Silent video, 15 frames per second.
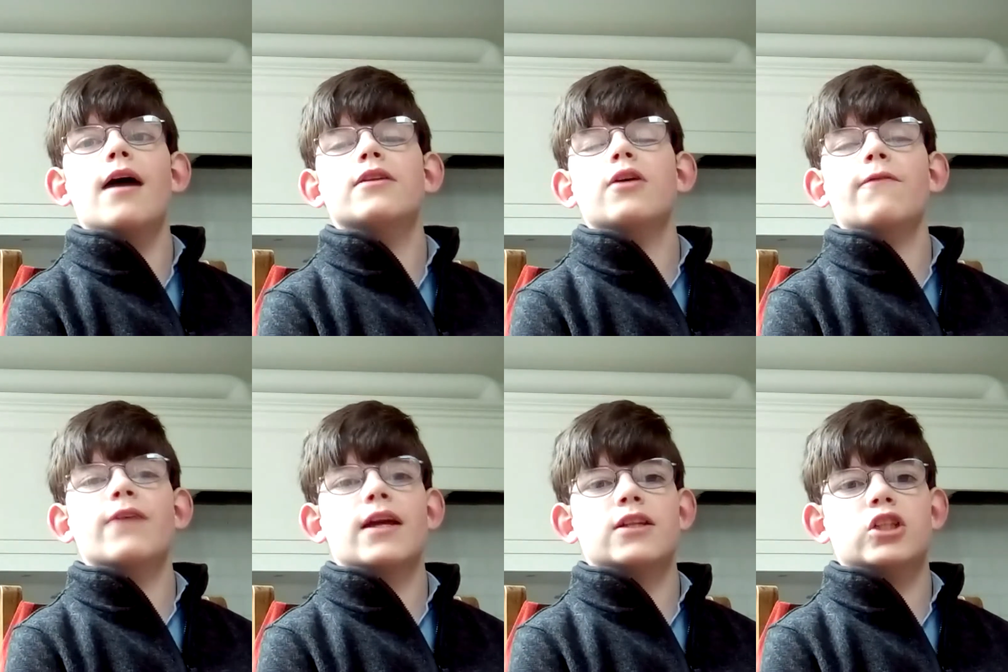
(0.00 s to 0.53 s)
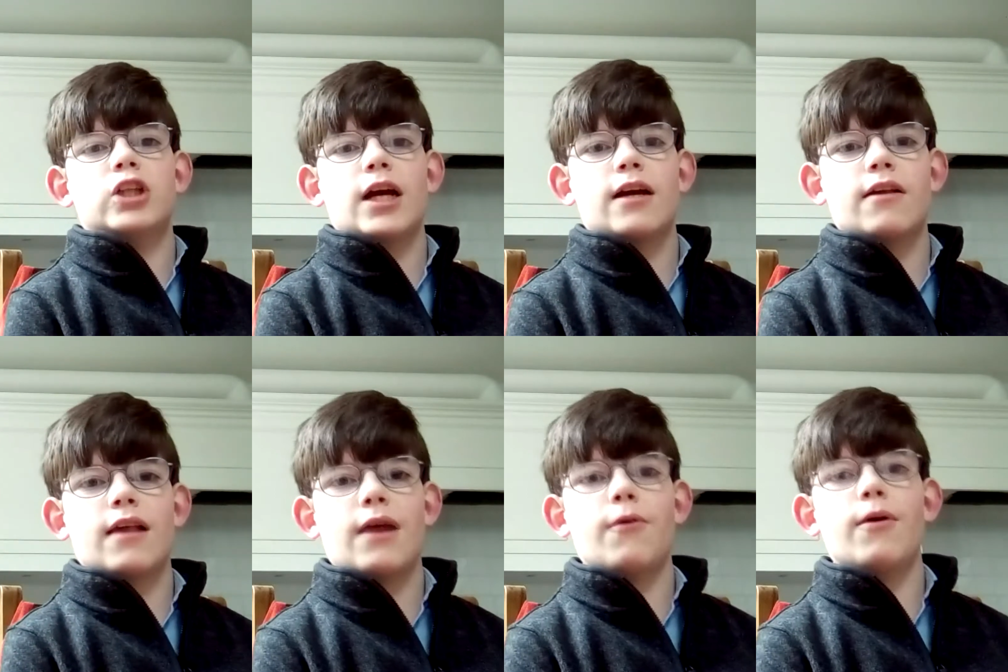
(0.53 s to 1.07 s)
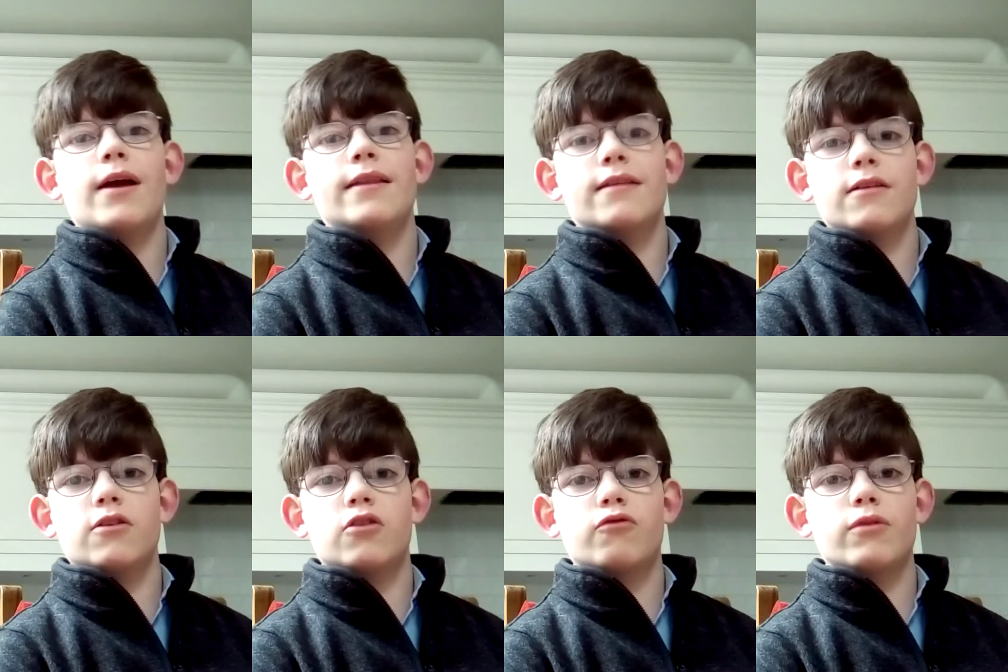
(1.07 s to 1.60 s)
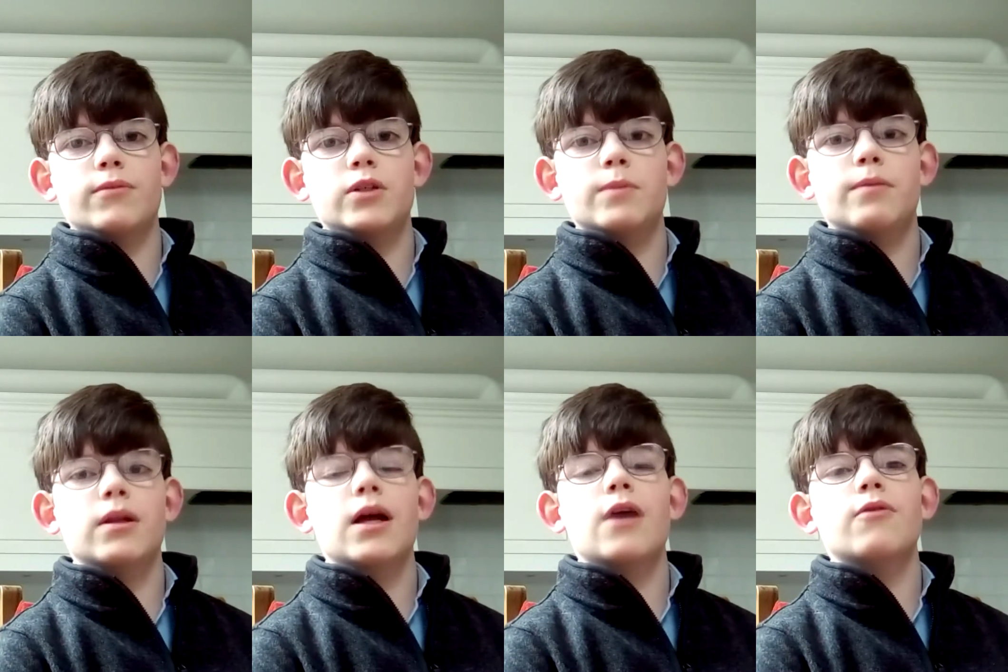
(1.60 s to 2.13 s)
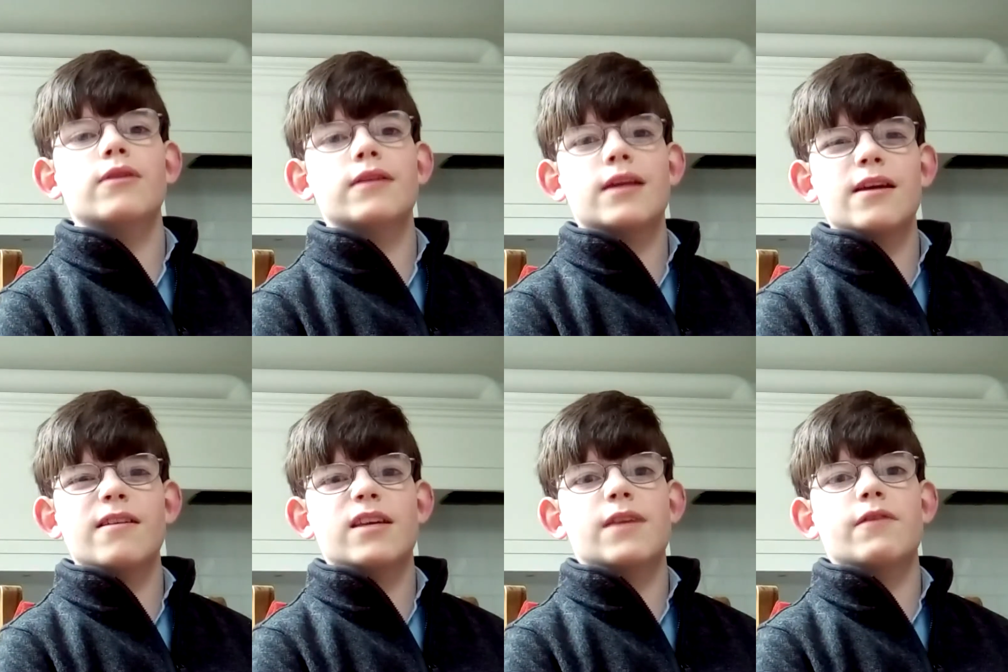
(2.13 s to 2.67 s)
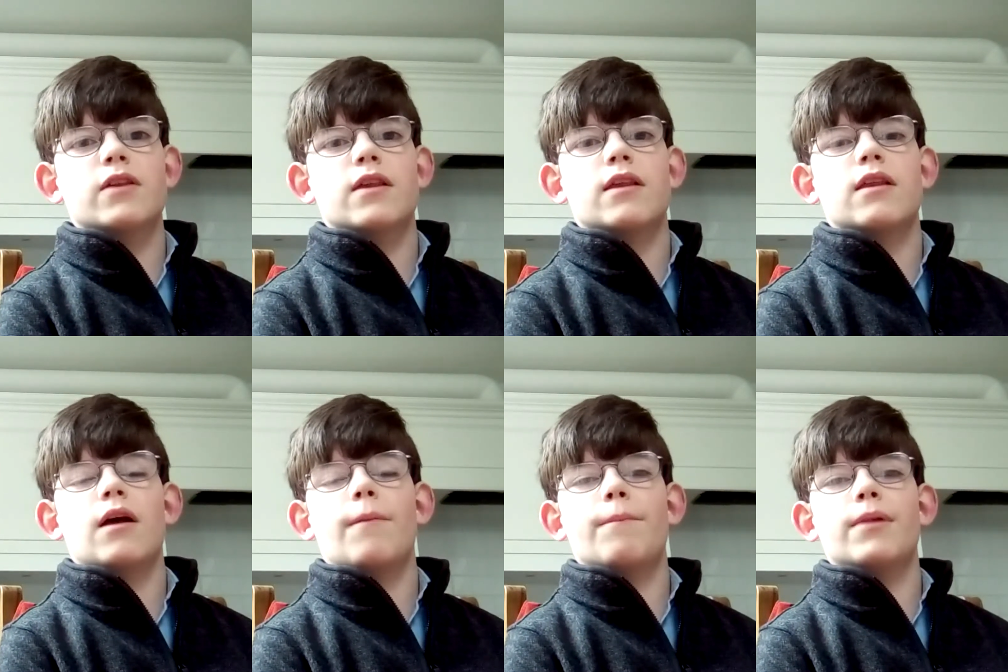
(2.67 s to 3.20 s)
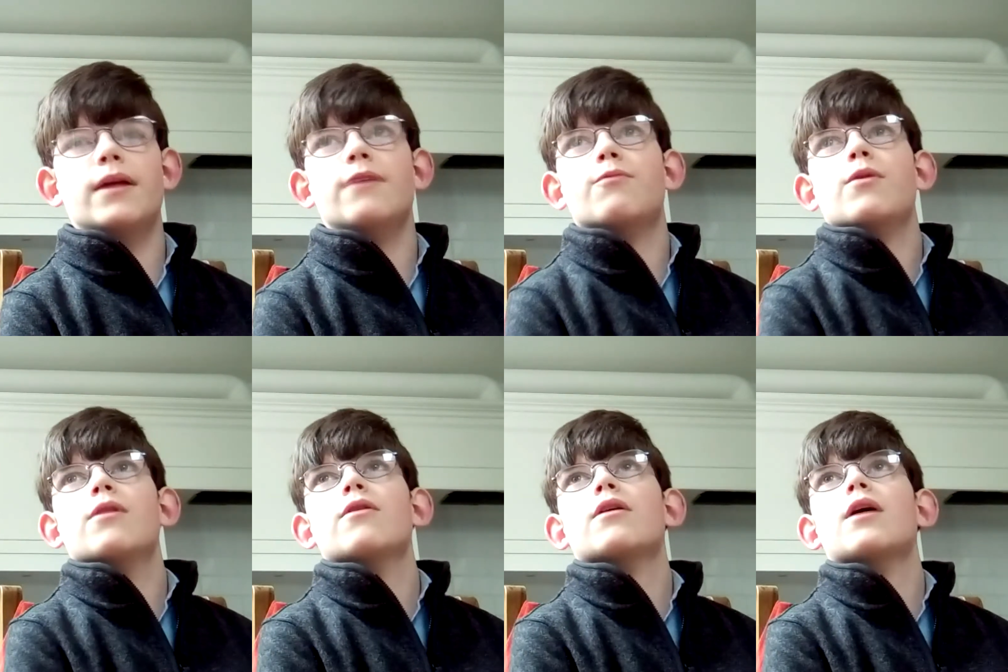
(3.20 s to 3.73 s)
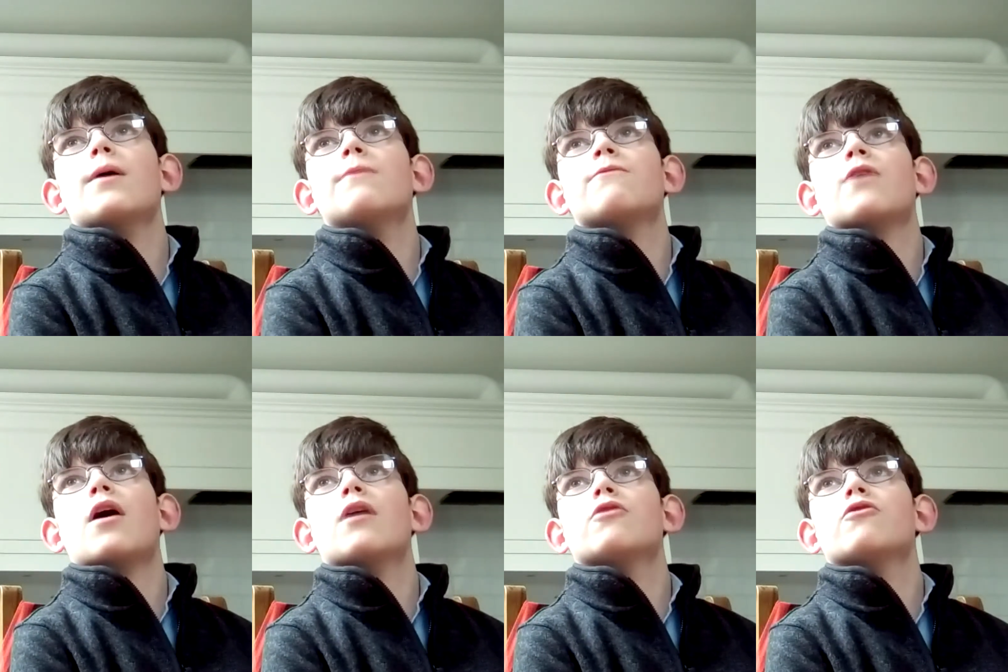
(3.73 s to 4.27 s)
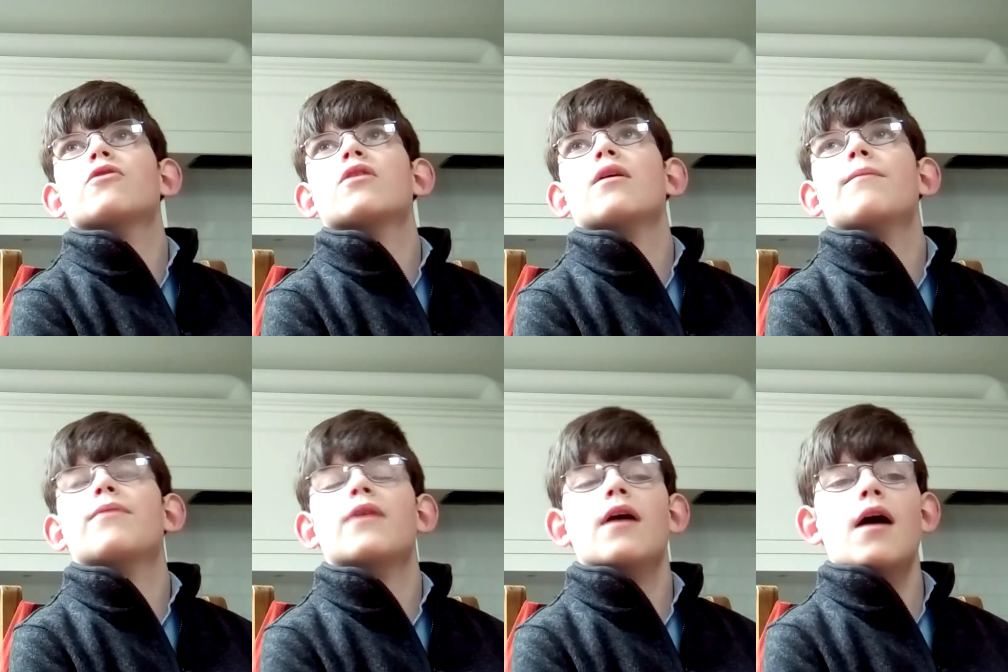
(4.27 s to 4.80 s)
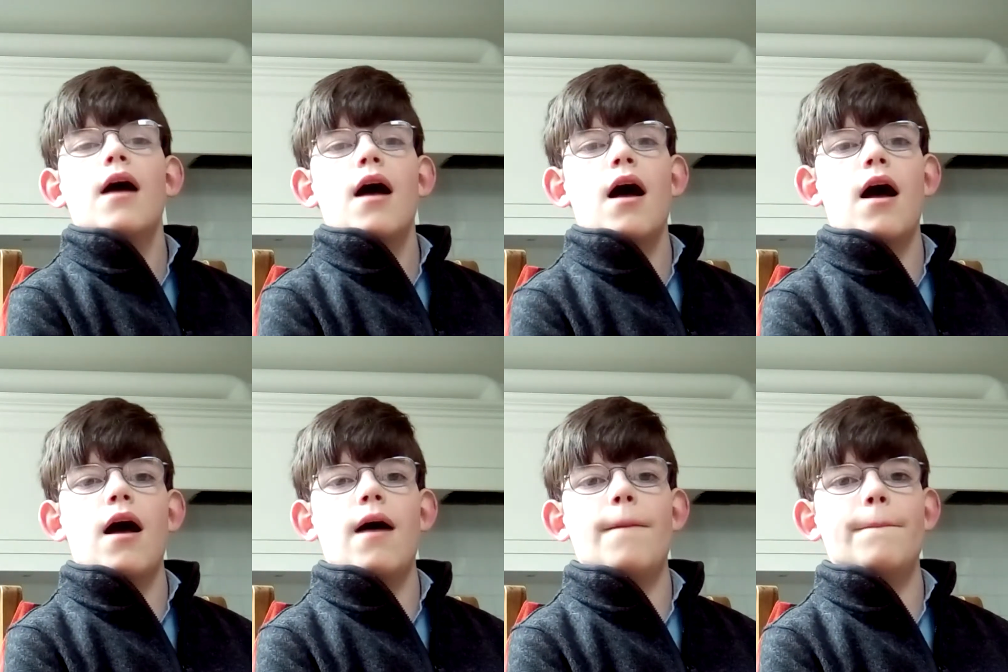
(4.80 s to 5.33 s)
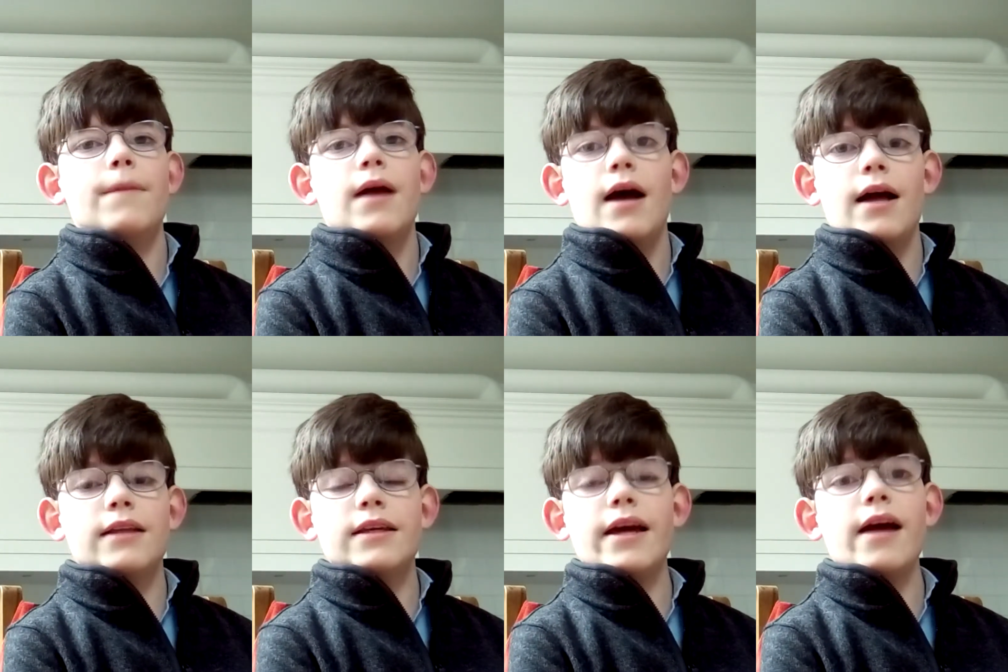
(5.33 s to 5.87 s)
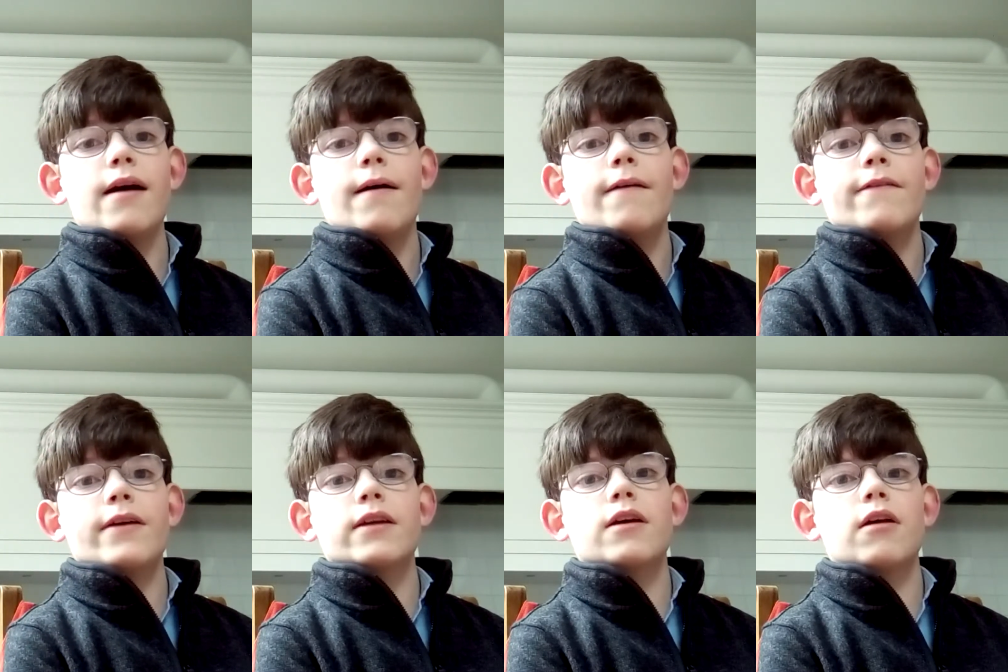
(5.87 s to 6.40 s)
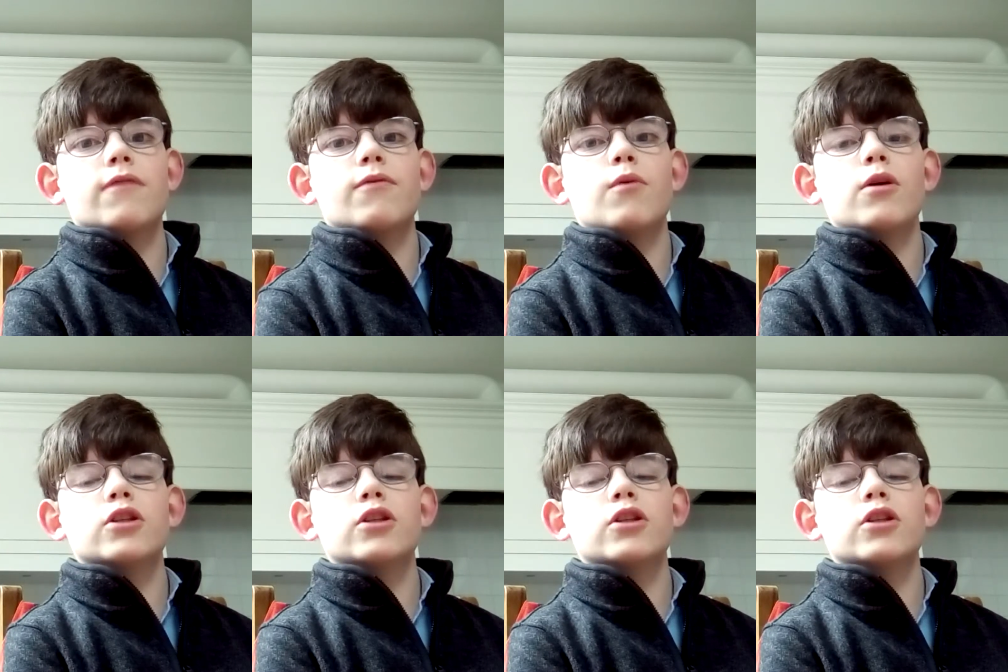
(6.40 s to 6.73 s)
Don't forget to check us out in the description below. Give us a sub, please. We're going for 100 subs. And yeah, thank you guys for